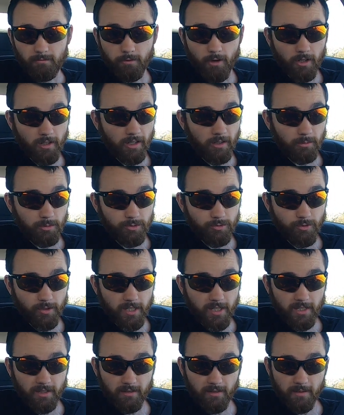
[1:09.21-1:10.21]
Fallout was
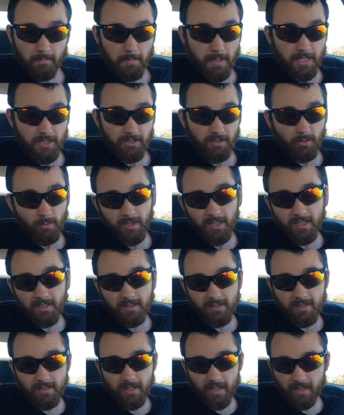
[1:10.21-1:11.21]
freaking amazing. We
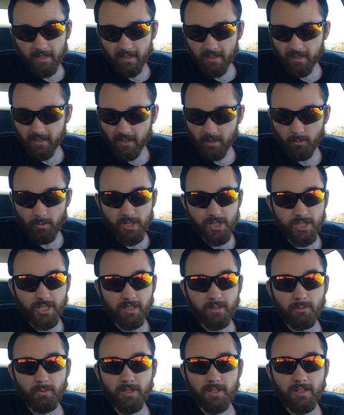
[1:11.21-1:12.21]
didn't I, I
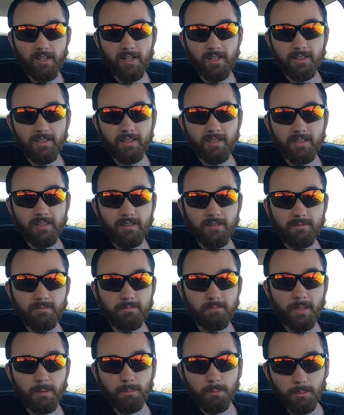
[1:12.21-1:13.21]
wish I would have got uh
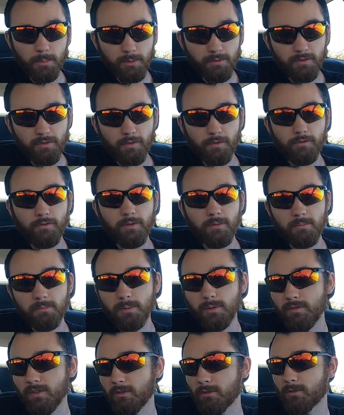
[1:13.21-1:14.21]
my movie rev
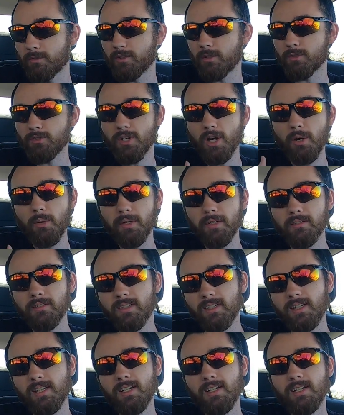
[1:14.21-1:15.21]
movie reviews going,